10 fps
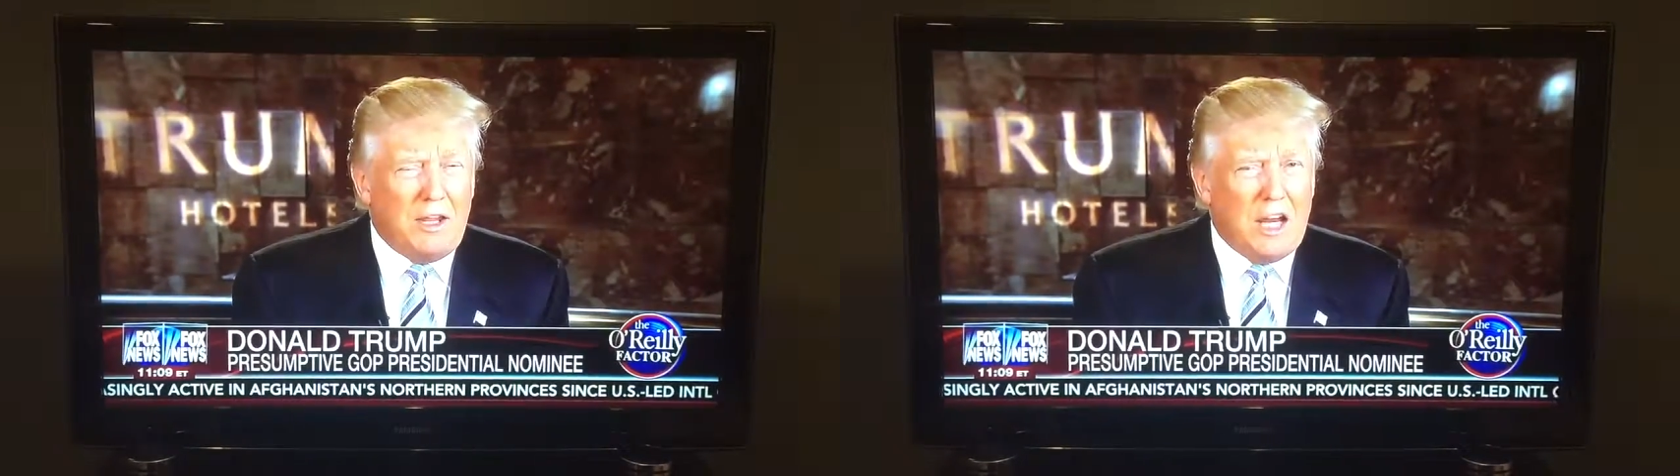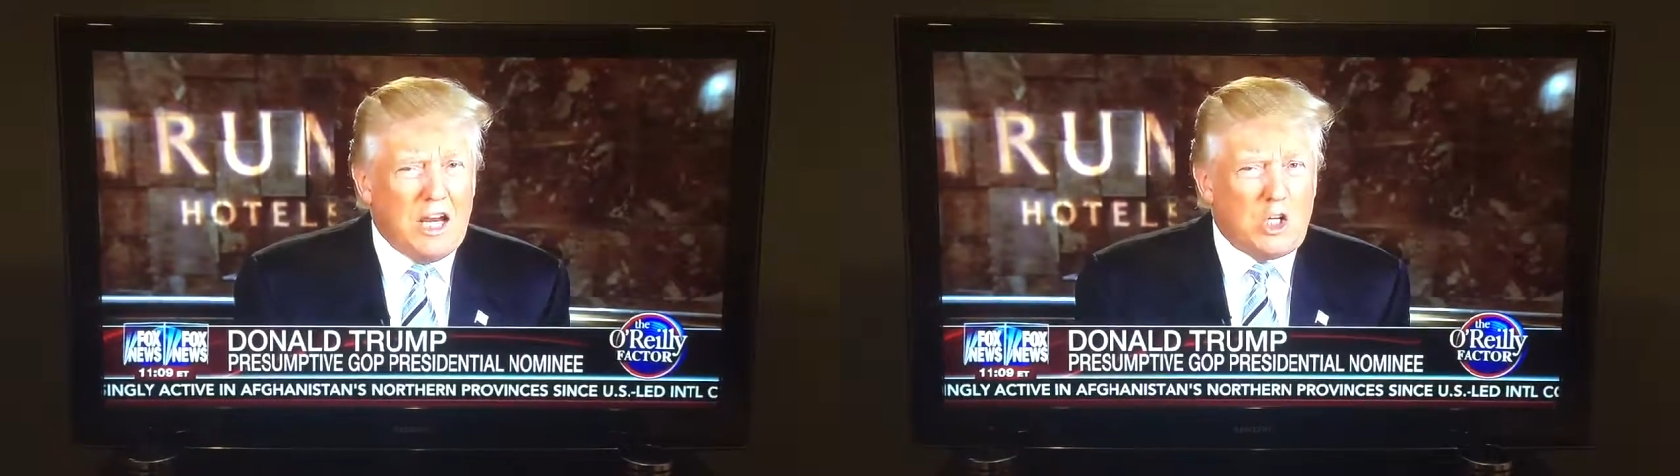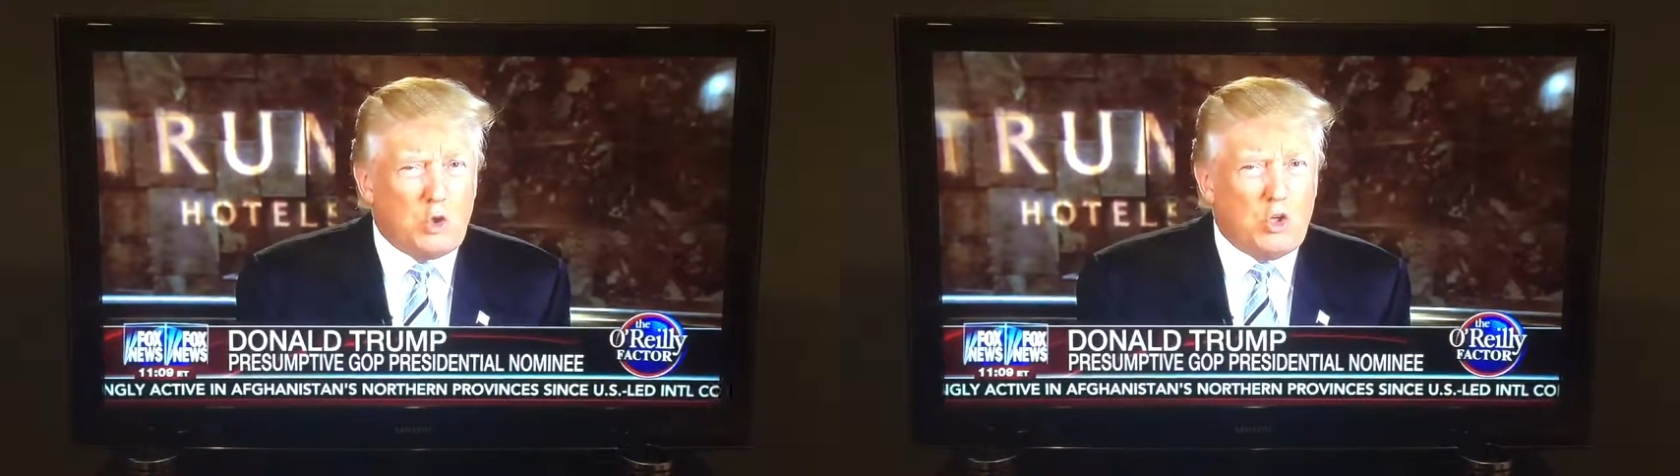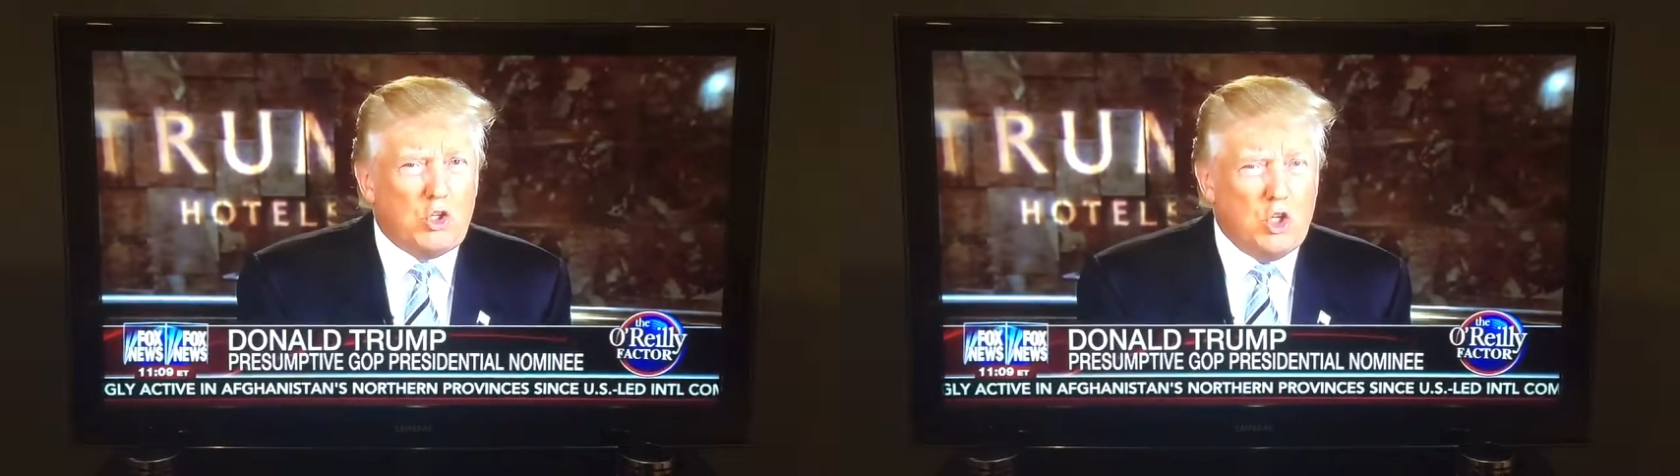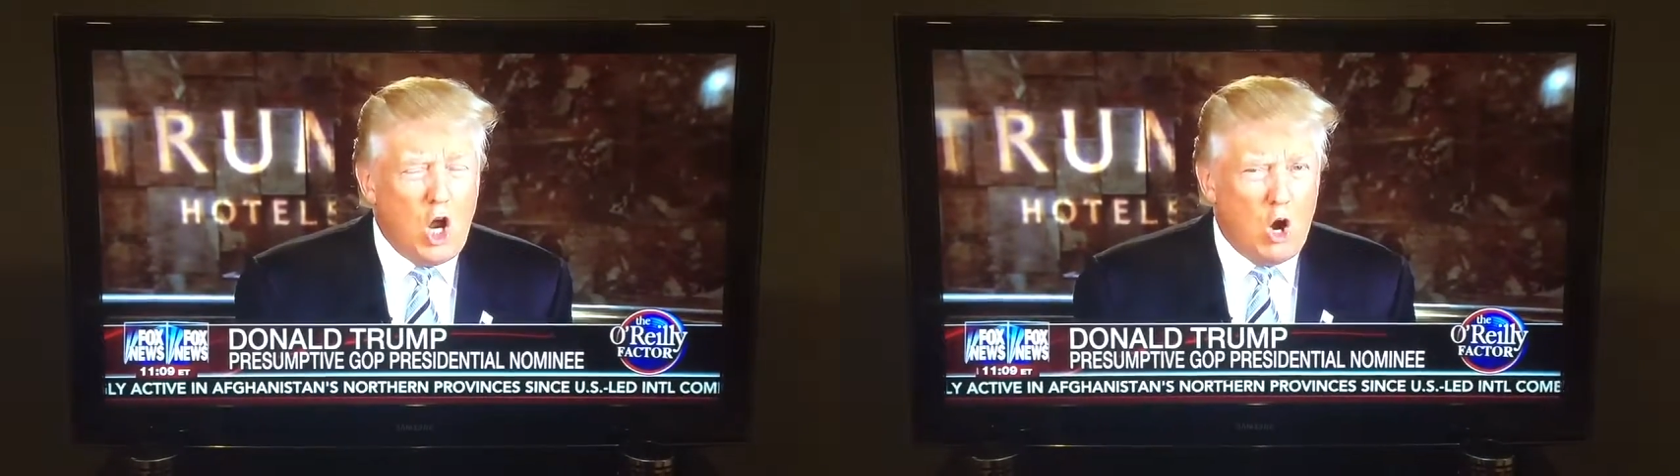the answer
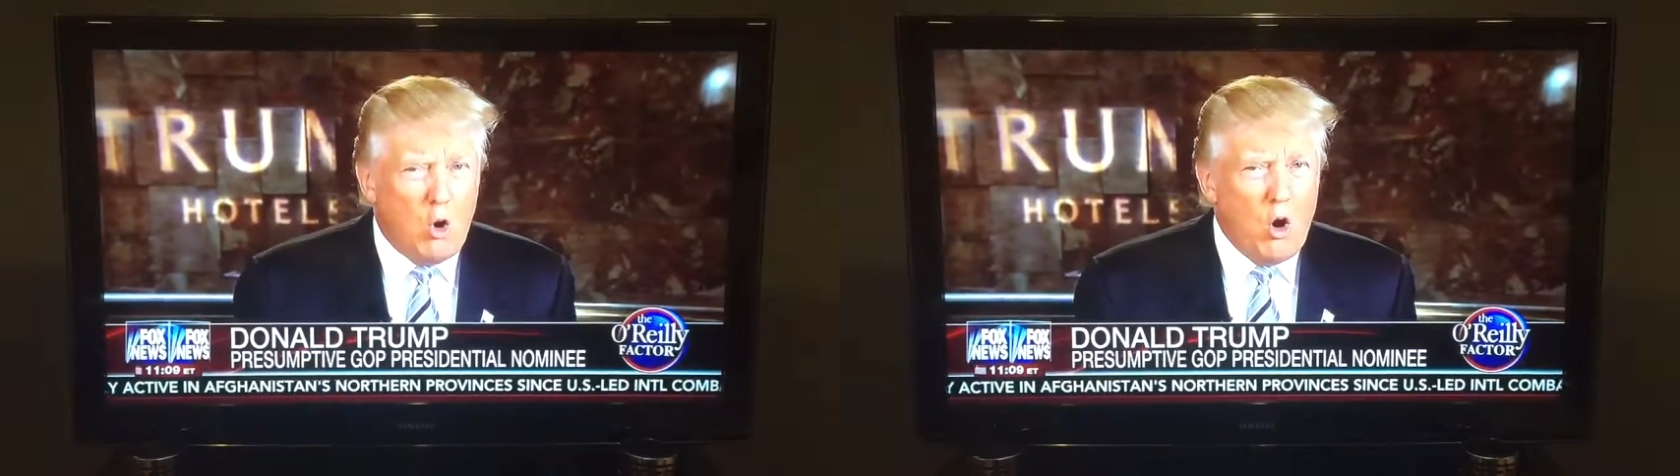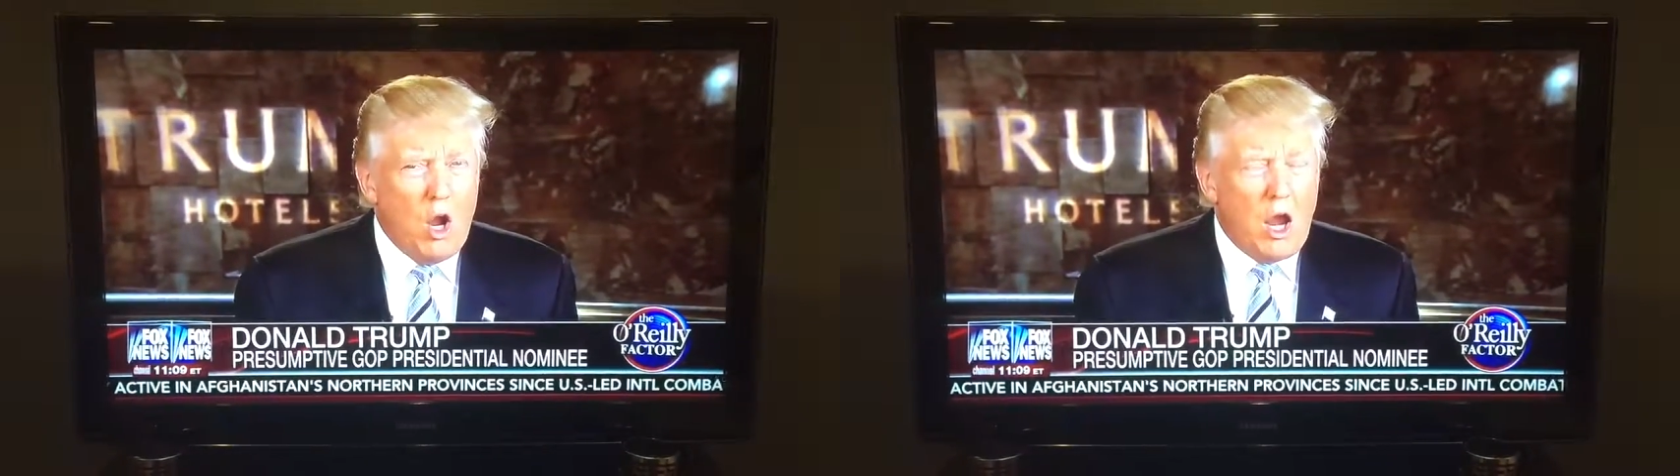is no.